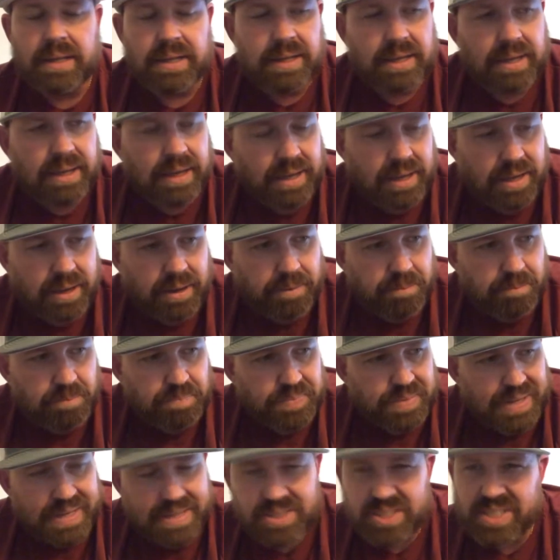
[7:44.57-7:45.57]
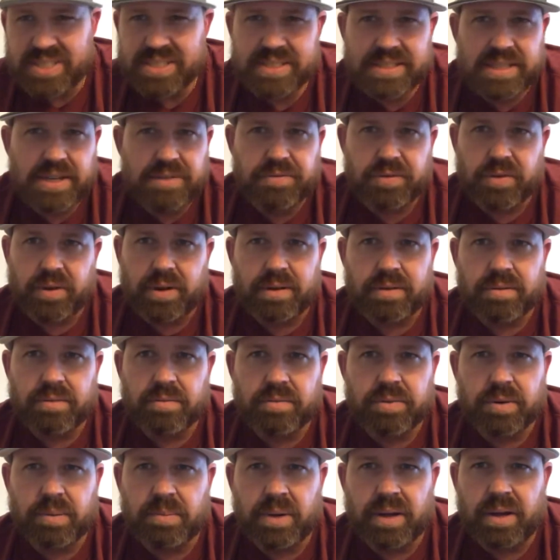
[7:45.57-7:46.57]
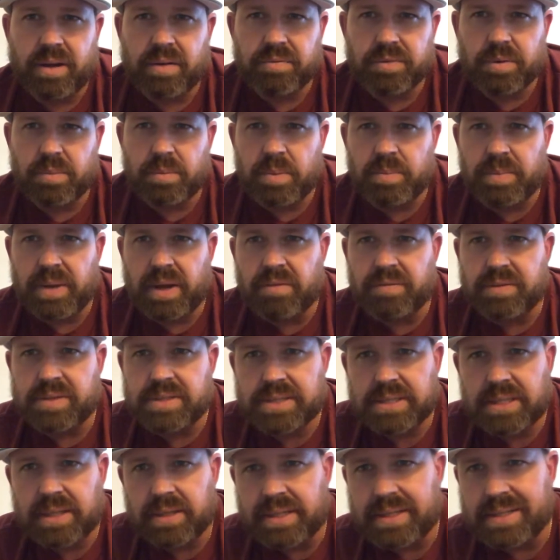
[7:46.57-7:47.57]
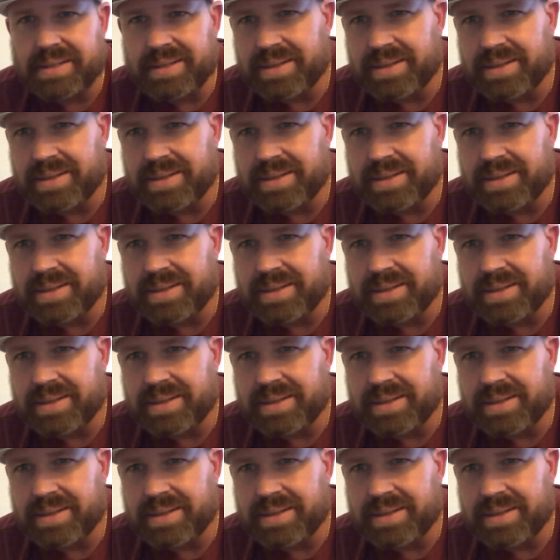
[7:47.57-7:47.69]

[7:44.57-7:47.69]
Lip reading: and just different from a male facility.